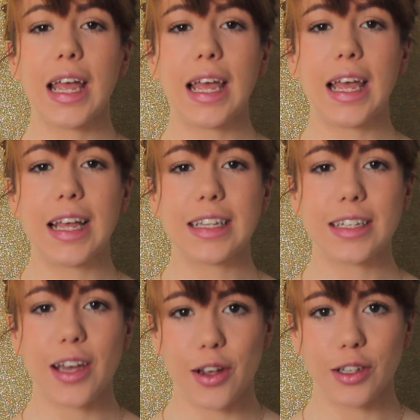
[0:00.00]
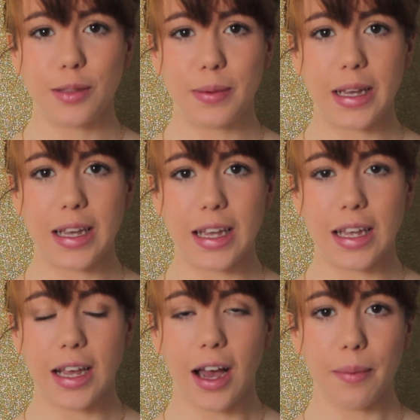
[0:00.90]
is going to
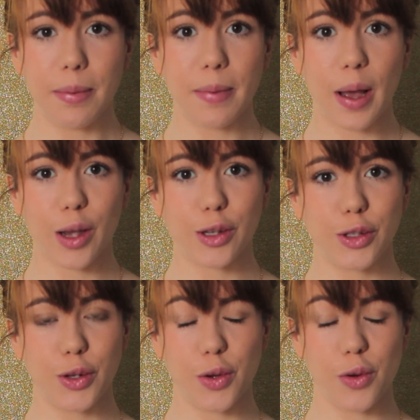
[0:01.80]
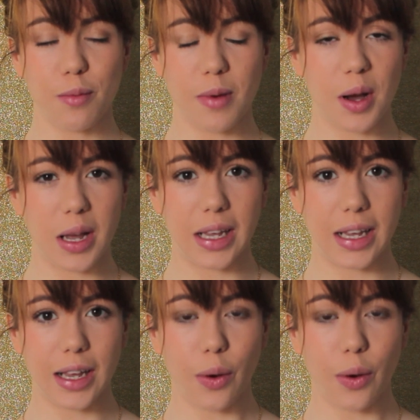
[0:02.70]
be hyping back to my